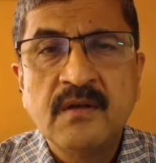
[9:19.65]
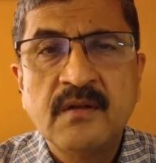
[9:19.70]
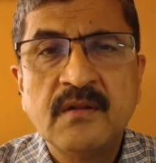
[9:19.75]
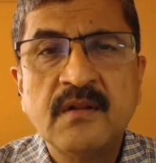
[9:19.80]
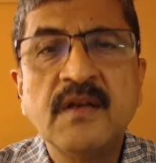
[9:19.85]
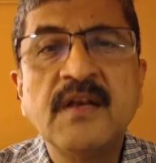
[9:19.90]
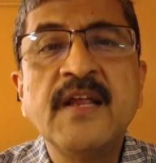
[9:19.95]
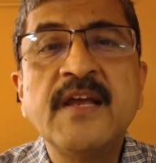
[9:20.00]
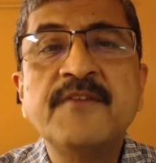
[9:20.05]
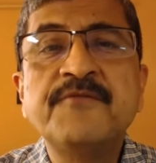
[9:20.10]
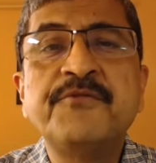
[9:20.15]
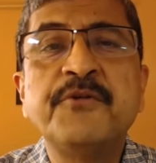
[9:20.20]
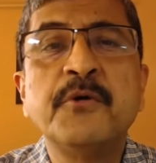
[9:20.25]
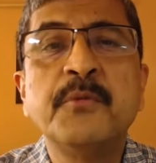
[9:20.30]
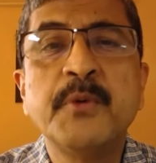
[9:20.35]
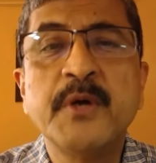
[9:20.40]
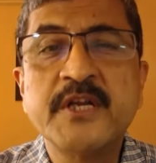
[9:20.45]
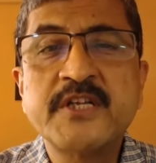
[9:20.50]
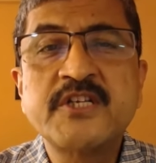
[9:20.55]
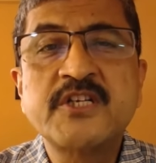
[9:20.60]
the link for
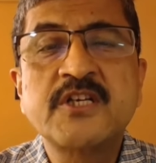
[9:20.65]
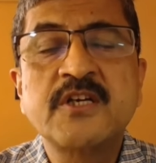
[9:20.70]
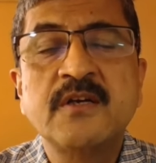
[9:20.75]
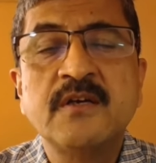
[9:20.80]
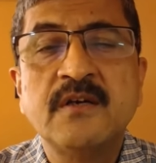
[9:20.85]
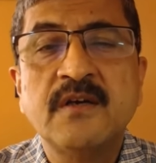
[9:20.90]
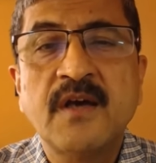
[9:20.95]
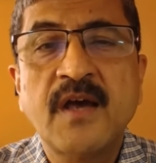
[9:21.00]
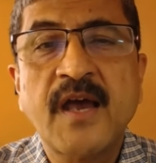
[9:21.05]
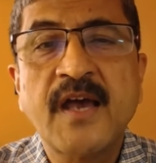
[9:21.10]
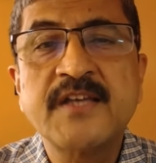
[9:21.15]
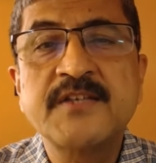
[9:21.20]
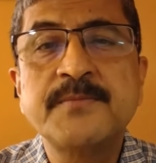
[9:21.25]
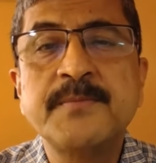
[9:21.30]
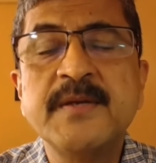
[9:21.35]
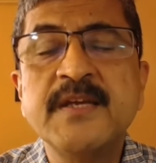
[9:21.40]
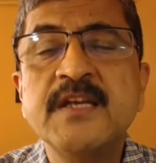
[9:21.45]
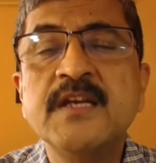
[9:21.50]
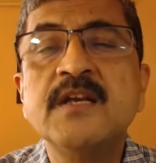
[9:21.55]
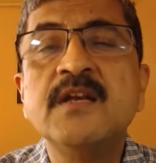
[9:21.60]
which has
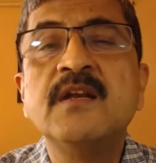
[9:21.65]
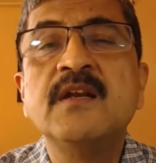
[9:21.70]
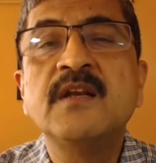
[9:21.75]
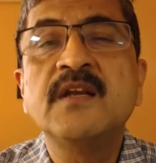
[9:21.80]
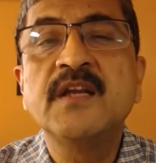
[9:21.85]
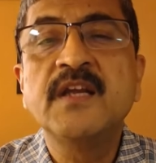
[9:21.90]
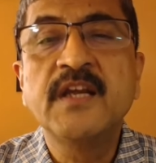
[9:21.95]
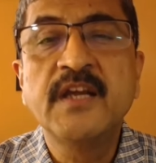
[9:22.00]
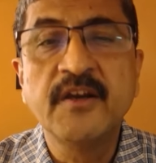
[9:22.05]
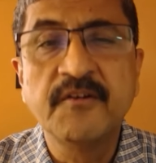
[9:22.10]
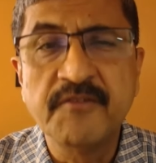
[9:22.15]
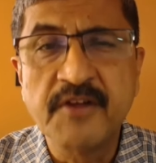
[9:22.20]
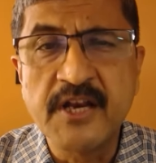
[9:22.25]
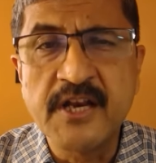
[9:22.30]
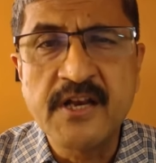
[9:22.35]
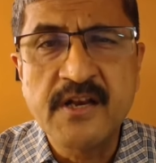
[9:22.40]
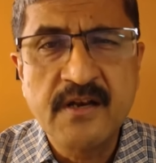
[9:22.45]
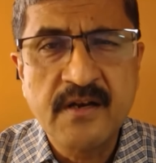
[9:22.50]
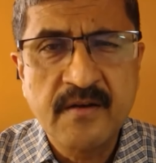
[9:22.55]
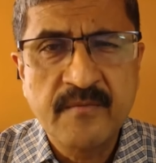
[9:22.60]
been
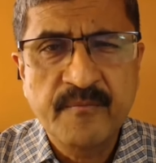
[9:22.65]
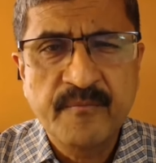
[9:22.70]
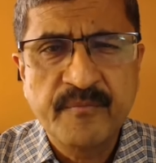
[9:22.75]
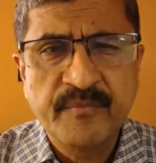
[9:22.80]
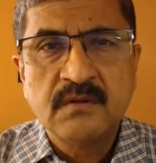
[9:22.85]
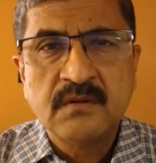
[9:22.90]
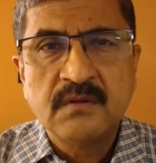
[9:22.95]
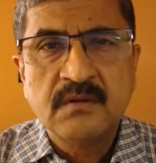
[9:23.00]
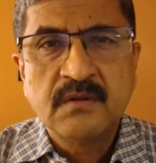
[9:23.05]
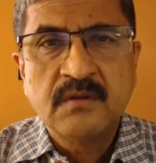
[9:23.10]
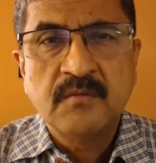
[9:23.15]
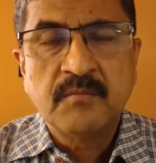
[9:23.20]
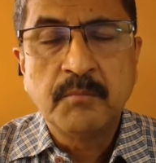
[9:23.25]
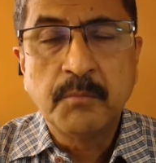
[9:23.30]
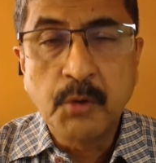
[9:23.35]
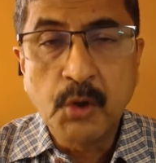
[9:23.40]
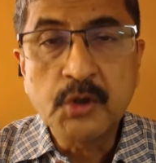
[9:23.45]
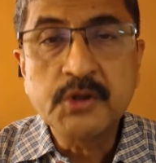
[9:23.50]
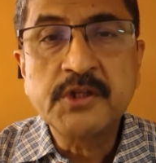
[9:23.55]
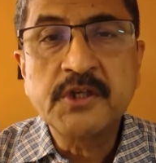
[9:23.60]
given
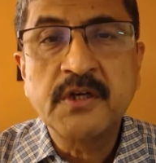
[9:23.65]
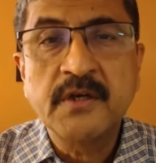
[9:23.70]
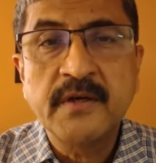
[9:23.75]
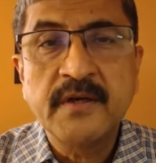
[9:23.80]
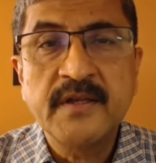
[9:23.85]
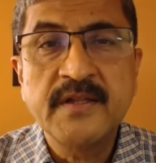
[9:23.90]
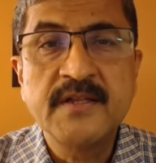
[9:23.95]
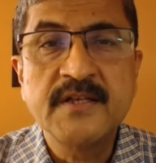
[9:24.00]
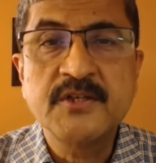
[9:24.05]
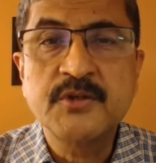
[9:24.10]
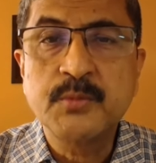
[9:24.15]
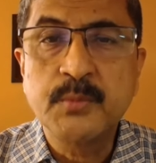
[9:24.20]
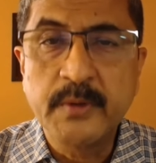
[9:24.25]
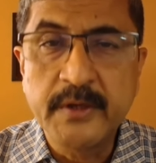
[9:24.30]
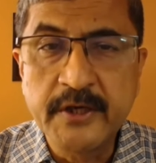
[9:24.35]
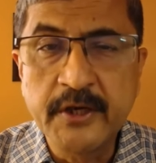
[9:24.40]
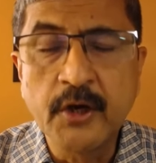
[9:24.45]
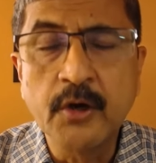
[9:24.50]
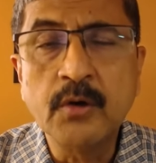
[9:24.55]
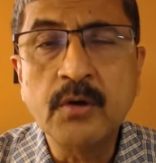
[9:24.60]
both in this
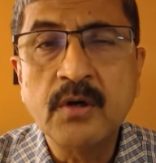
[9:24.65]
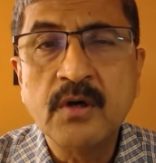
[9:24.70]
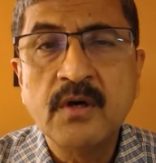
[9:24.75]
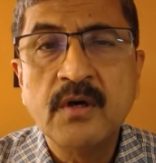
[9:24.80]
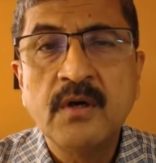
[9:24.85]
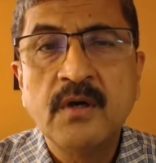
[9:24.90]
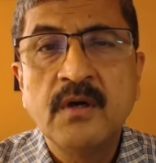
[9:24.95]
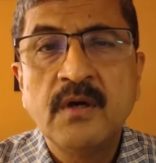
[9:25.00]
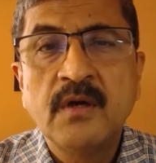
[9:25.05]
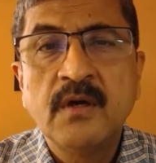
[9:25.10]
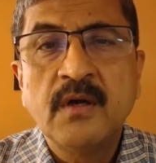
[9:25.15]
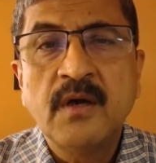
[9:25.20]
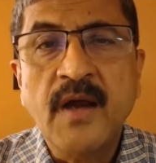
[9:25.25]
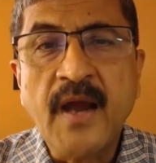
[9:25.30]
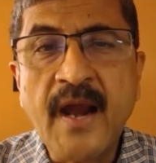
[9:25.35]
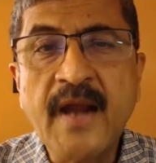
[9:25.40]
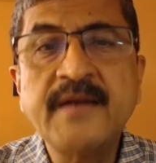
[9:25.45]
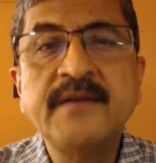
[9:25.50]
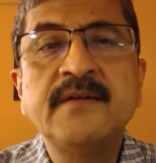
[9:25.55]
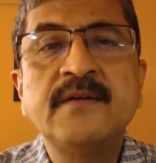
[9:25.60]
video
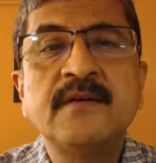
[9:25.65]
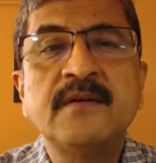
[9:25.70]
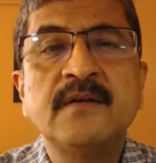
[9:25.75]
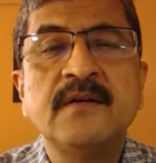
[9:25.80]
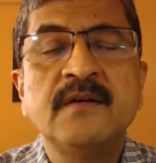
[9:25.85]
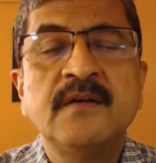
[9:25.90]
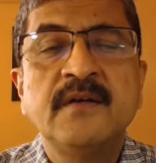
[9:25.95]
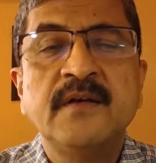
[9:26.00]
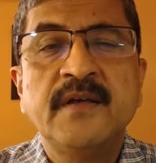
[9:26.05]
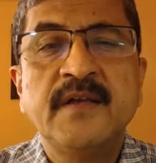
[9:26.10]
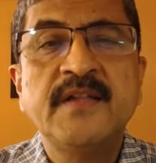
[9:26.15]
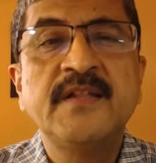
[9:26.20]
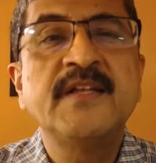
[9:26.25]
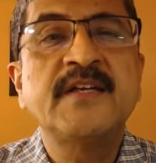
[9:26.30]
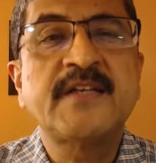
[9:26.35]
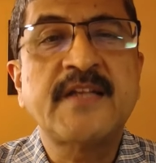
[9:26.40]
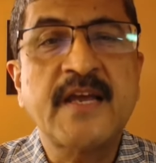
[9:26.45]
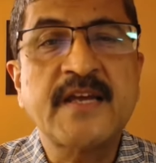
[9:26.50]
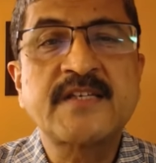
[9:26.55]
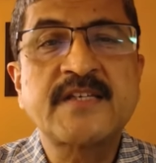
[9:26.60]
and in the
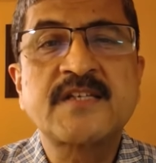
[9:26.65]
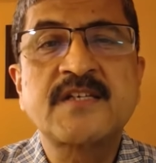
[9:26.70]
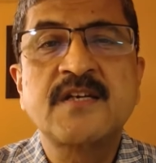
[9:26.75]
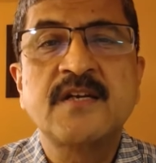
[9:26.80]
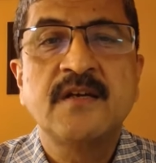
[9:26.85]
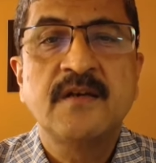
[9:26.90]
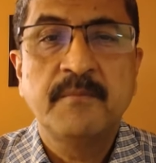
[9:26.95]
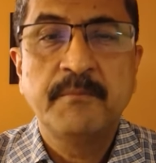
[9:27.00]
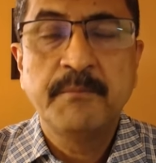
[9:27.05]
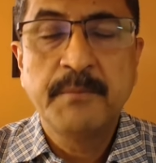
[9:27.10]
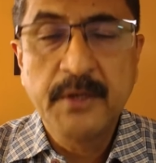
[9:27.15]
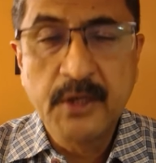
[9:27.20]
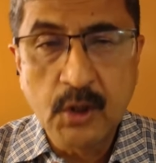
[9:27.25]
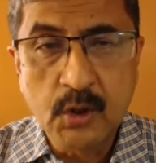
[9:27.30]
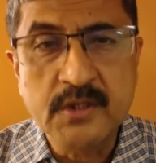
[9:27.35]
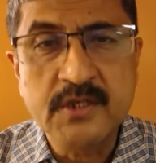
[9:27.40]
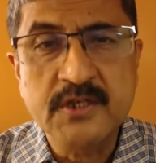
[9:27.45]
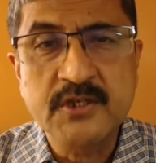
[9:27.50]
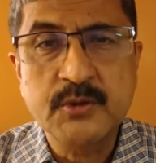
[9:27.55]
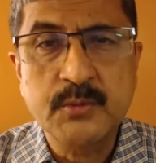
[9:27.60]
text below
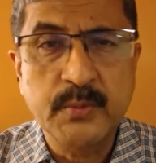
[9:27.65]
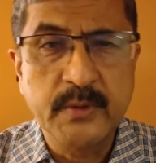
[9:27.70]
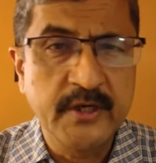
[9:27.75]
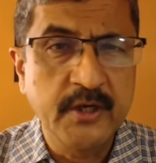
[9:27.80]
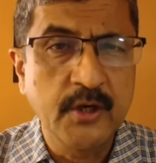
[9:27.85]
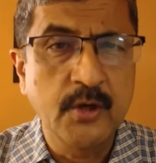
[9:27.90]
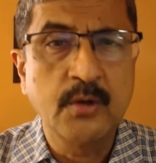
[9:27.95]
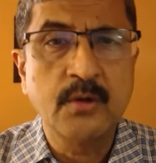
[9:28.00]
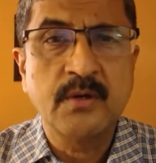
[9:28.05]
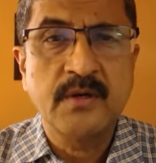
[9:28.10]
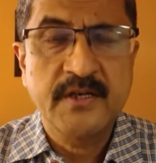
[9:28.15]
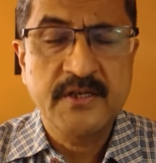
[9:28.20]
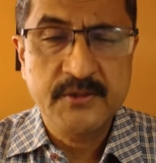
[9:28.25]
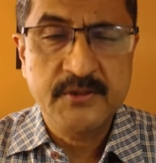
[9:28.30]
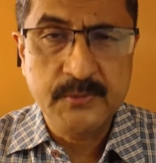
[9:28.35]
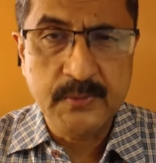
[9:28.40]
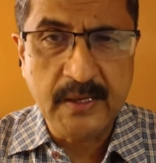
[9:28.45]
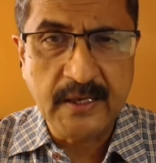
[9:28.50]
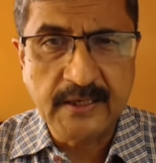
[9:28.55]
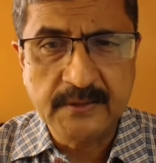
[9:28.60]
this video as well.